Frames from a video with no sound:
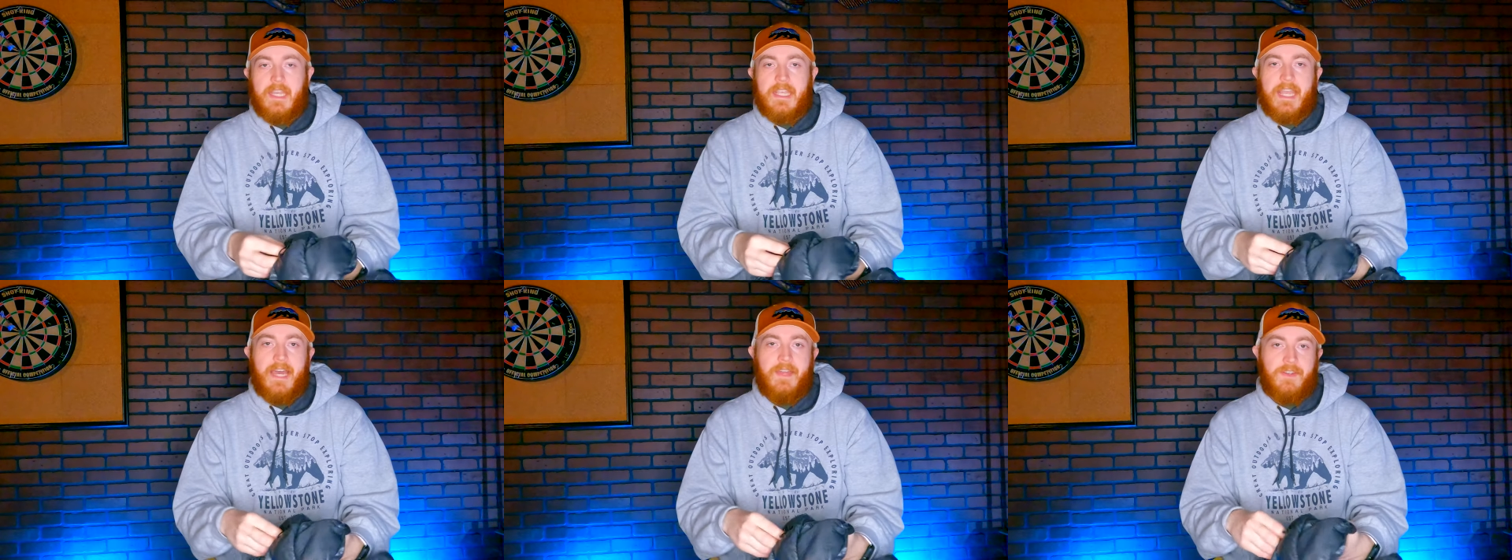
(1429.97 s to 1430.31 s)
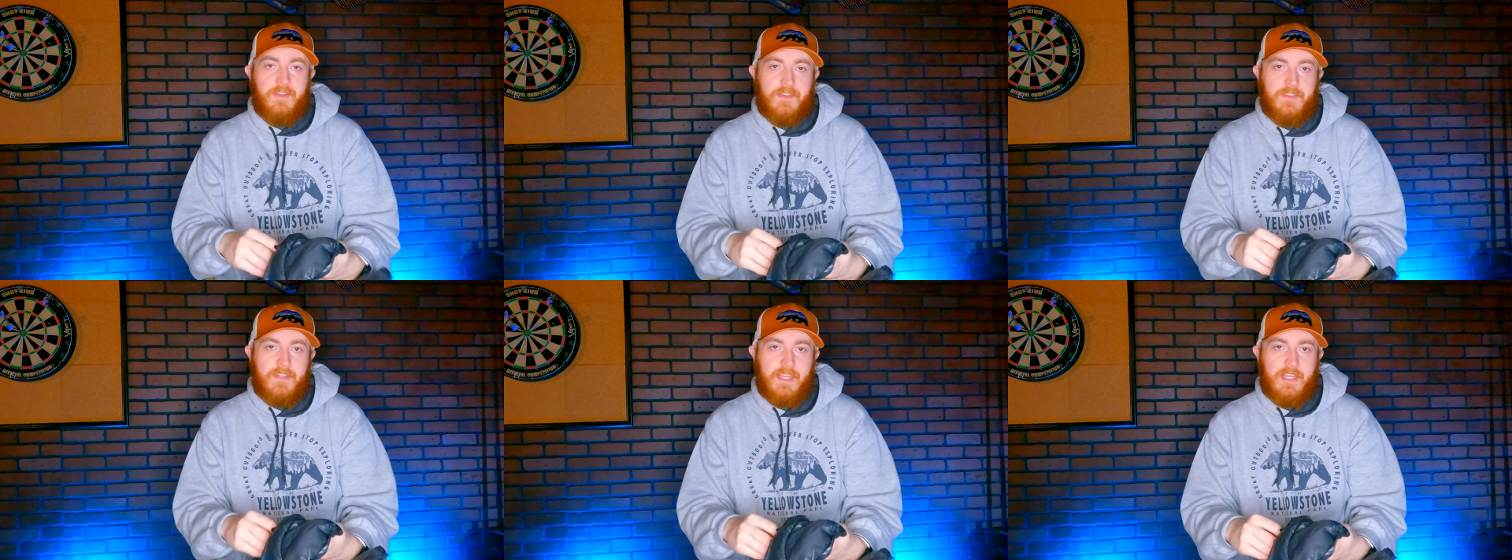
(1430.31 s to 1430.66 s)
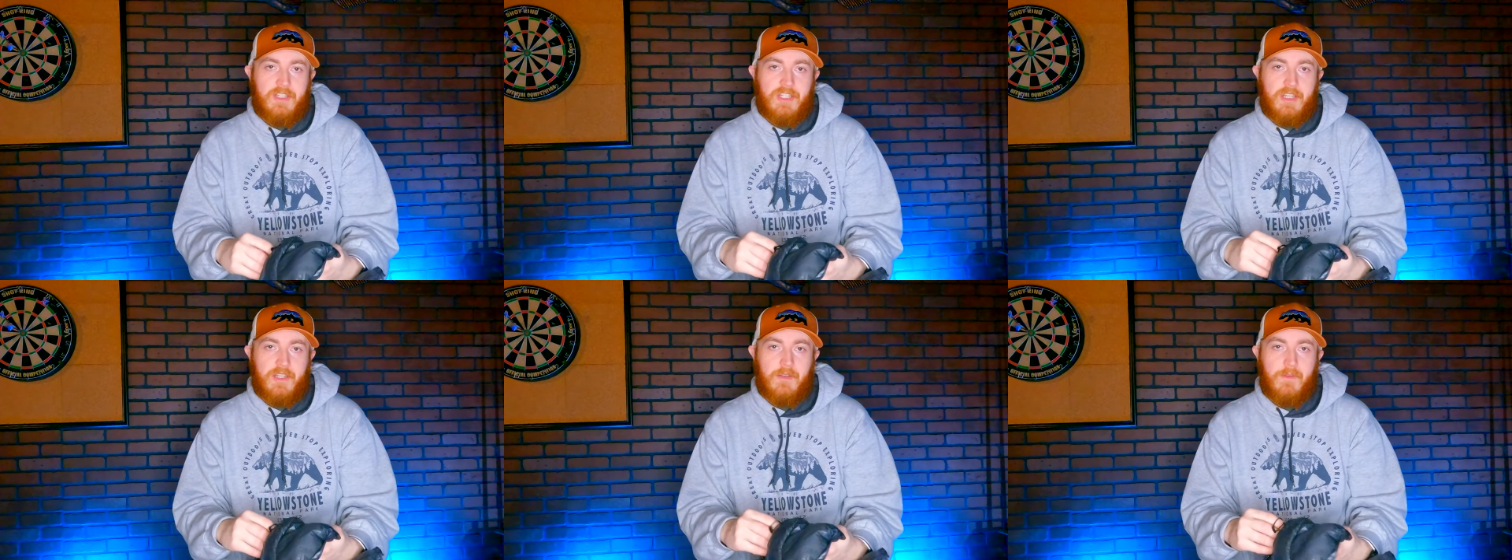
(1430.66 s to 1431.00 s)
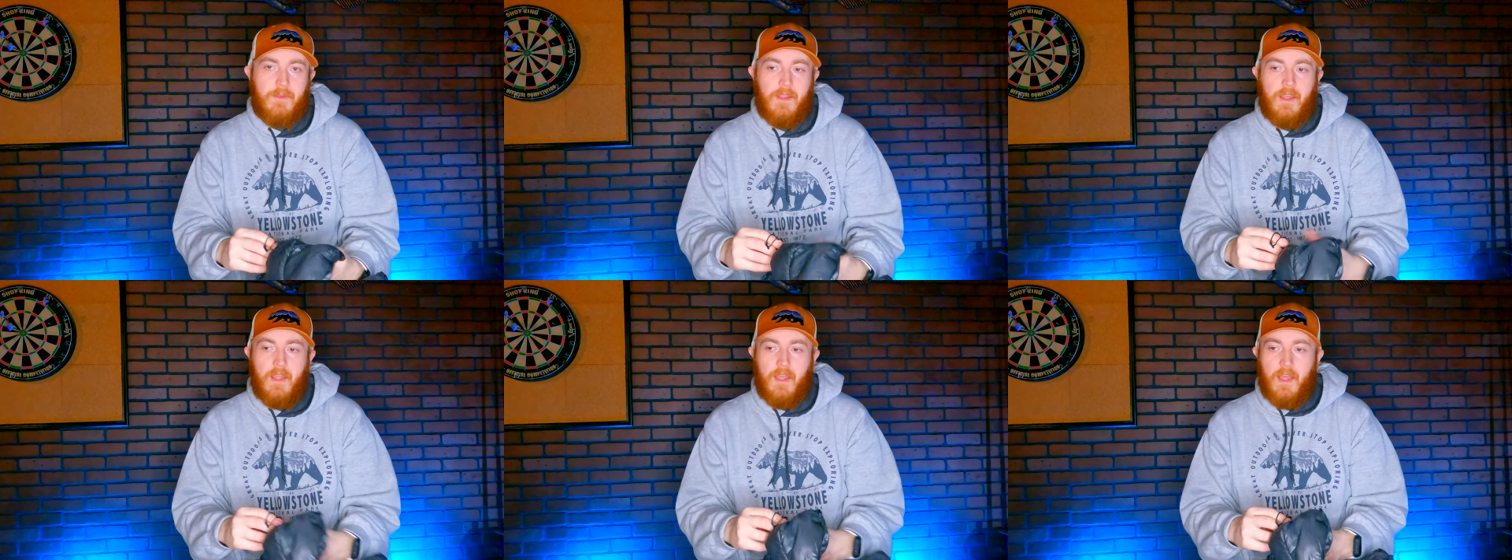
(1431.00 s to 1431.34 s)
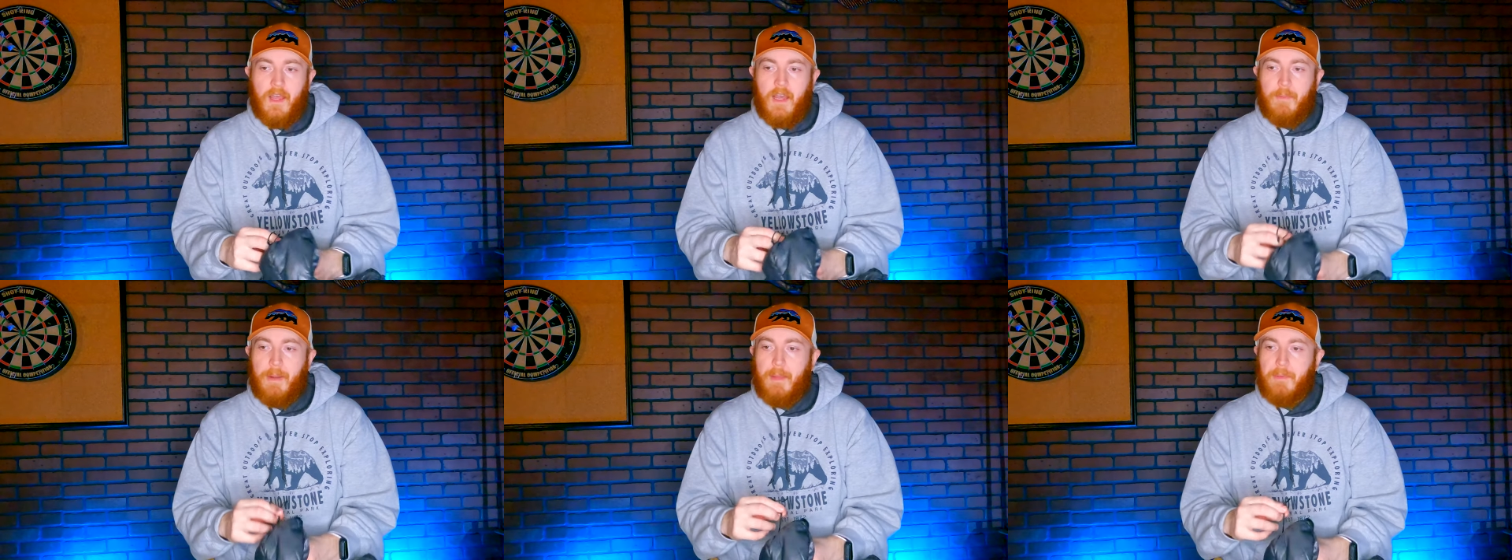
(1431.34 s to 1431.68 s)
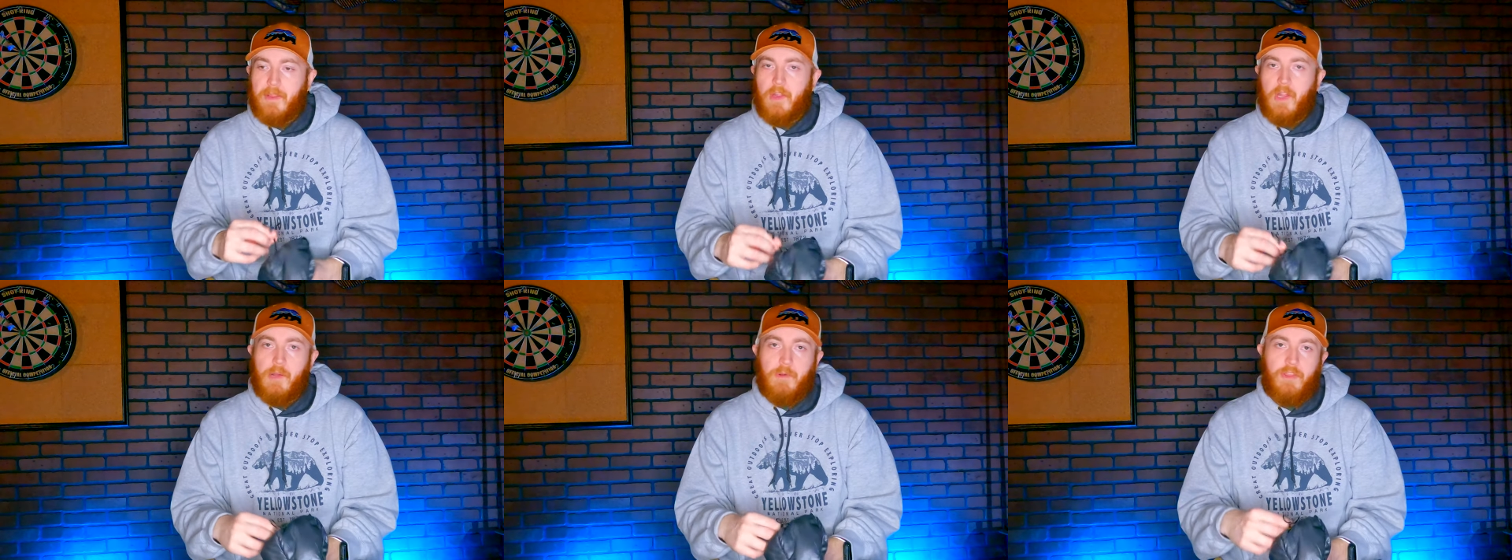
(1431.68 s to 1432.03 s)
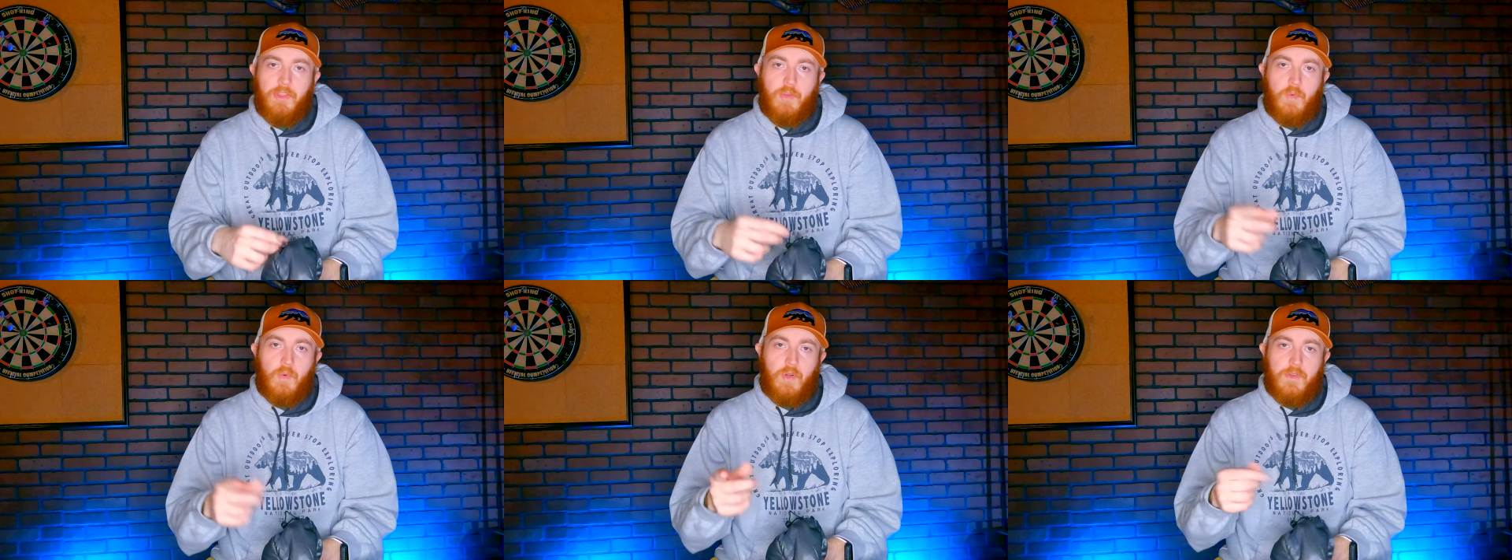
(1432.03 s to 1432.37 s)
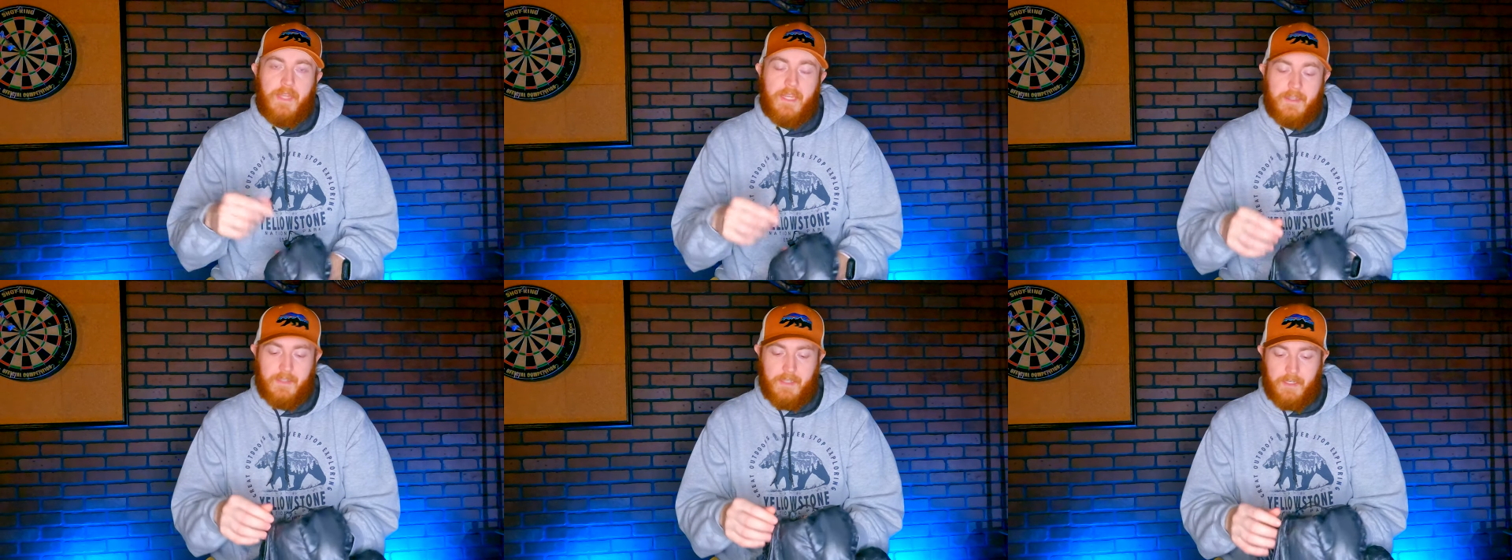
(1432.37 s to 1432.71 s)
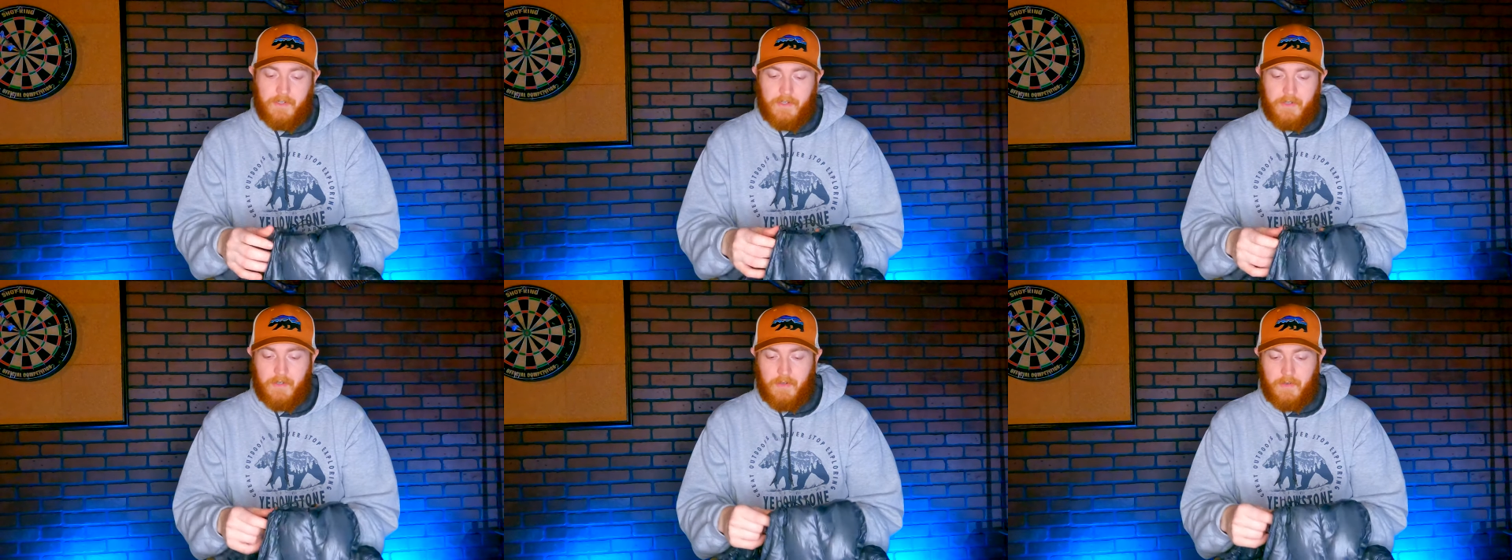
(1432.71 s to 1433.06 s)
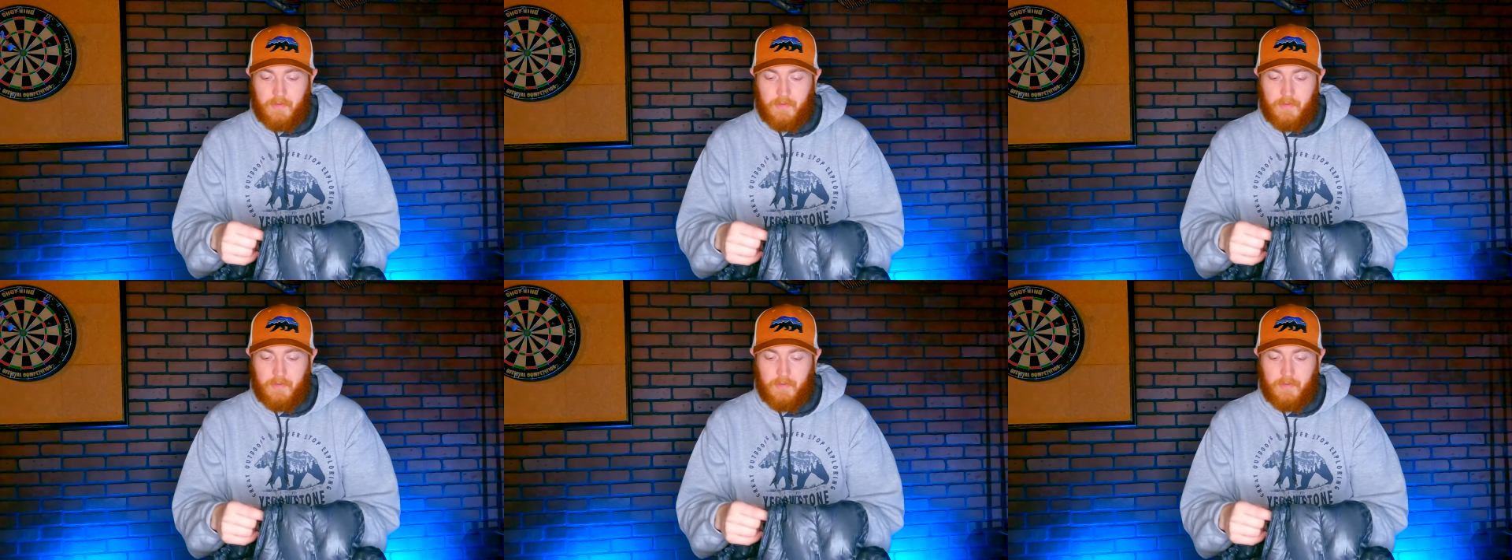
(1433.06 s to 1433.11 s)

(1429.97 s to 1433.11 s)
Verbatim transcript: condensation, uh, probably along with the wool neck gaiter.